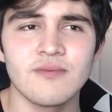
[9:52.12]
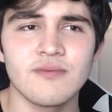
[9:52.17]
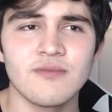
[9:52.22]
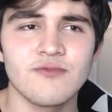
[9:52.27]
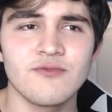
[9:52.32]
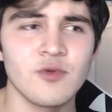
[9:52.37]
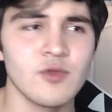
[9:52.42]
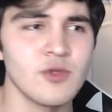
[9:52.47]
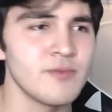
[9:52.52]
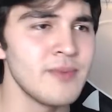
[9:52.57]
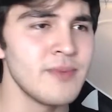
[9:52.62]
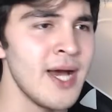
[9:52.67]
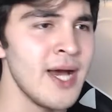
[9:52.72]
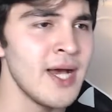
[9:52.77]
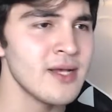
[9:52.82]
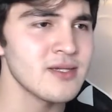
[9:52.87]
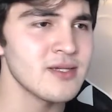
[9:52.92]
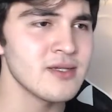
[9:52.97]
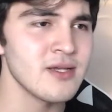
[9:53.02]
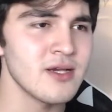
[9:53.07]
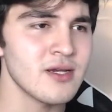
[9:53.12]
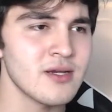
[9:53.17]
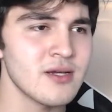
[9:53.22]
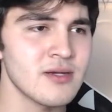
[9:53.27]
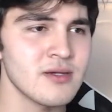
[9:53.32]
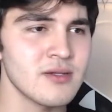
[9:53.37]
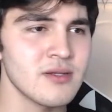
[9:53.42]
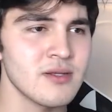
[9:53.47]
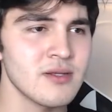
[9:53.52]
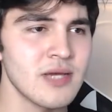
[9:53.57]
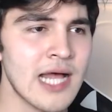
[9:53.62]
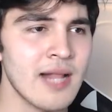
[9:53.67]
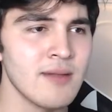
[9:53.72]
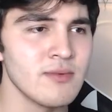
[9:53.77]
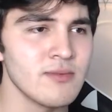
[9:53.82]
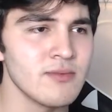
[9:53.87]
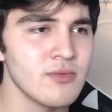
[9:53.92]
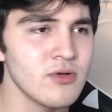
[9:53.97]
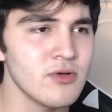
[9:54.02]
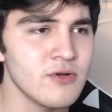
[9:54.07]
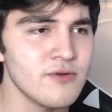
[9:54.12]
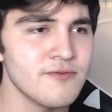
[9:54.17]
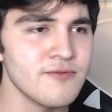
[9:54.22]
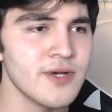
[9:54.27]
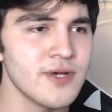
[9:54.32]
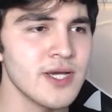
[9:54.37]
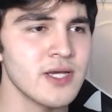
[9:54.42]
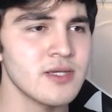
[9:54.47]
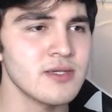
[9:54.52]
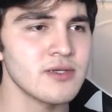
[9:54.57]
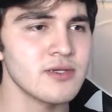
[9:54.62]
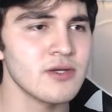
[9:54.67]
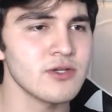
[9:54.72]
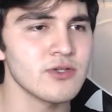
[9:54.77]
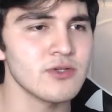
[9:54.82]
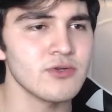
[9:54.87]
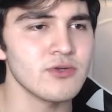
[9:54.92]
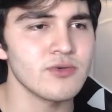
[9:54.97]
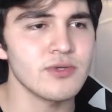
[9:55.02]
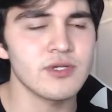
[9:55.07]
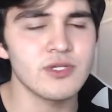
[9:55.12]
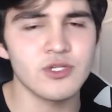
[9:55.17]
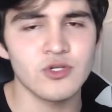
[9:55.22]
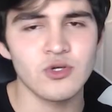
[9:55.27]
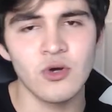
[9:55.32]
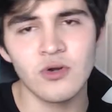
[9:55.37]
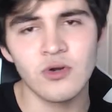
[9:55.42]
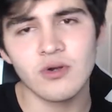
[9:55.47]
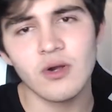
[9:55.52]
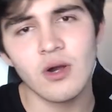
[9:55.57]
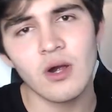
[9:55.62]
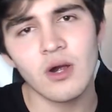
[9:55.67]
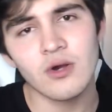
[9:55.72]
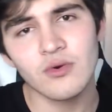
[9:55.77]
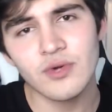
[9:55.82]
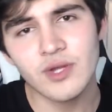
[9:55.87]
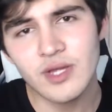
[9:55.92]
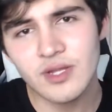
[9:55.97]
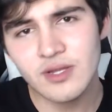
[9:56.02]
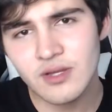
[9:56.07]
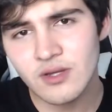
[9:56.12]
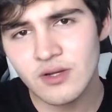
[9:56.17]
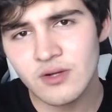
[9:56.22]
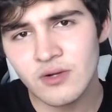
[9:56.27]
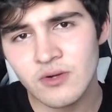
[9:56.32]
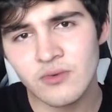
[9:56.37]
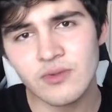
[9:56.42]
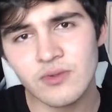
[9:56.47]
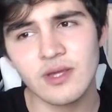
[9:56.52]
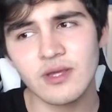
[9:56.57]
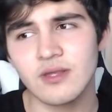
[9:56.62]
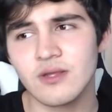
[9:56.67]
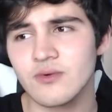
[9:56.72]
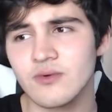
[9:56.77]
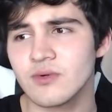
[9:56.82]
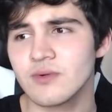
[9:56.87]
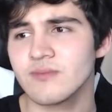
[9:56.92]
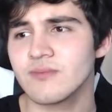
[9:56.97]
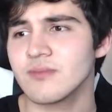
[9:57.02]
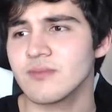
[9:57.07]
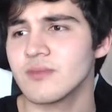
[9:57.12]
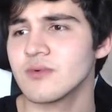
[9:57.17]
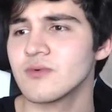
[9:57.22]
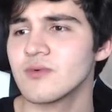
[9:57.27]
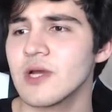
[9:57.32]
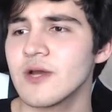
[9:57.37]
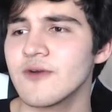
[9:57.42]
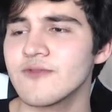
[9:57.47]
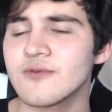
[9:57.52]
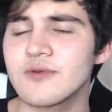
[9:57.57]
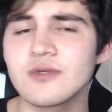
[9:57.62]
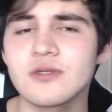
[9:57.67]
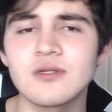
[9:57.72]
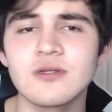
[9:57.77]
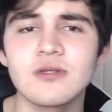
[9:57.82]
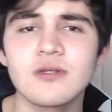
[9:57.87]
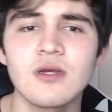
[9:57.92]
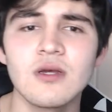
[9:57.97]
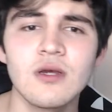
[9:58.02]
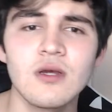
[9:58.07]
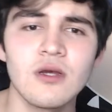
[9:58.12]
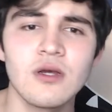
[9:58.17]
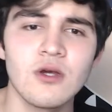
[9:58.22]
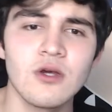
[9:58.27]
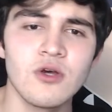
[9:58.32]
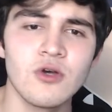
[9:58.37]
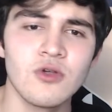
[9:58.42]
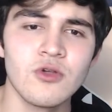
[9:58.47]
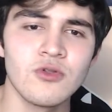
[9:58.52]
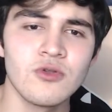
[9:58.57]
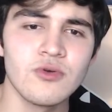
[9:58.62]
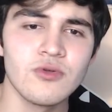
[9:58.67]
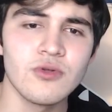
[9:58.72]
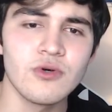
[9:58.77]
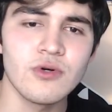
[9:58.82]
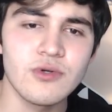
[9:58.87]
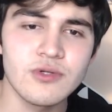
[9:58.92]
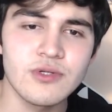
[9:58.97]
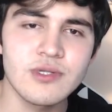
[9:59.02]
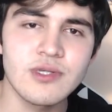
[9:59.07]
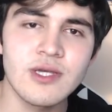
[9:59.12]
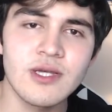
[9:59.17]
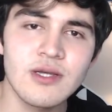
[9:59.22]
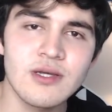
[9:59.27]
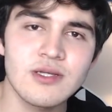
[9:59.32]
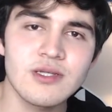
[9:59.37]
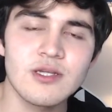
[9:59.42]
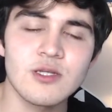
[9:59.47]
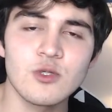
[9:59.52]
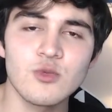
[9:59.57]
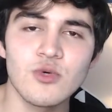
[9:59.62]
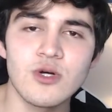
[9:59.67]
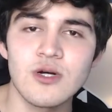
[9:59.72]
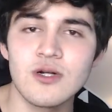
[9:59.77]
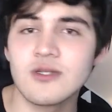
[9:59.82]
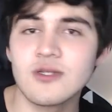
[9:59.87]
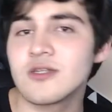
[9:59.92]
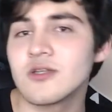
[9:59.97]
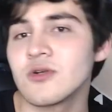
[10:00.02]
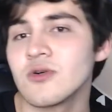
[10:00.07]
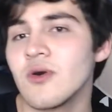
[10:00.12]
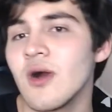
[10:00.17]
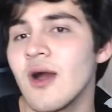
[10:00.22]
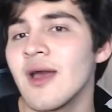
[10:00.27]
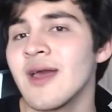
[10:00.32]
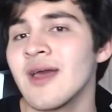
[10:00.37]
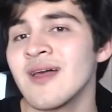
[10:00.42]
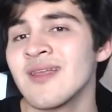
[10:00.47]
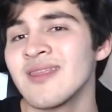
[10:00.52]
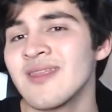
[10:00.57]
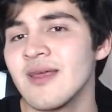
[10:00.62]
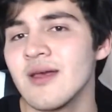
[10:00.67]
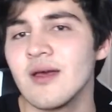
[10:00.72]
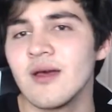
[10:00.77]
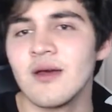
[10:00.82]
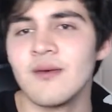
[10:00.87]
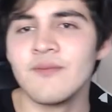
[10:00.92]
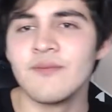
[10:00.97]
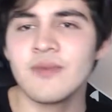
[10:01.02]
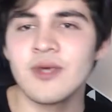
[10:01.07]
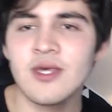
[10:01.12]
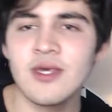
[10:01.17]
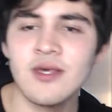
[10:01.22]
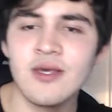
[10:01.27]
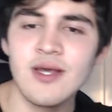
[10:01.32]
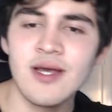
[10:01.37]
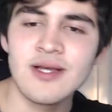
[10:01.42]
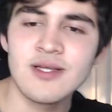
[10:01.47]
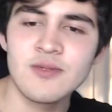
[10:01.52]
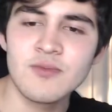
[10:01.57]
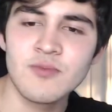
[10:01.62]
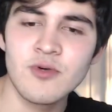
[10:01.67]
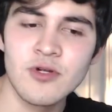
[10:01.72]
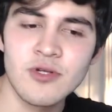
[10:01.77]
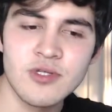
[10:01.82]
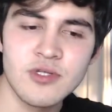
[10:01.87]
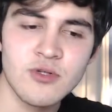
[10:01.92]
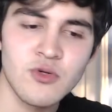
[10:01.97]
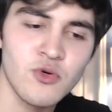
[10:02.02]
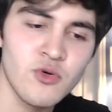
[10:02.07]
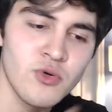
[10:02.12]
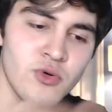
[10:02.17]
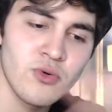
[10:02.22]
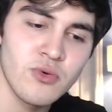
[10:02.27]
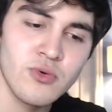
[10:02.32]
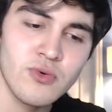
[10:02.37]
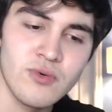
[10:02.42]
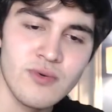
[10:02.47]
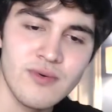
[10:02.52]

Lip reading: from the past, like the album Blurry Face, also the song Car Radio. Like there were references to those things as well. So, and me as a person who